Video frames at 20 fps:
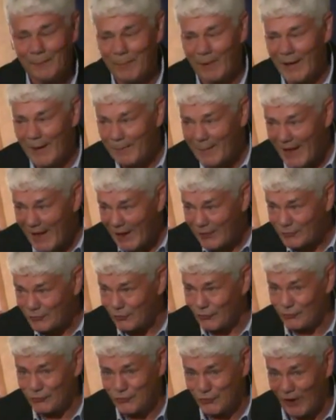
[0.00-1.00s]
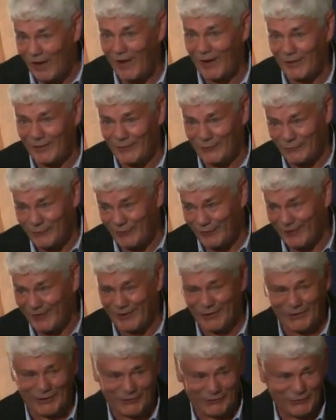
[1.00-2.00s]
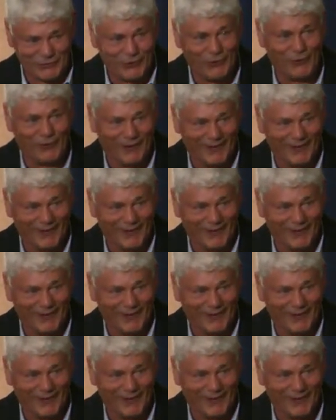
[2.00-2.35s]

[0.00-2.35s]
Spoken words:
Bob Asher's chocolate's very good too.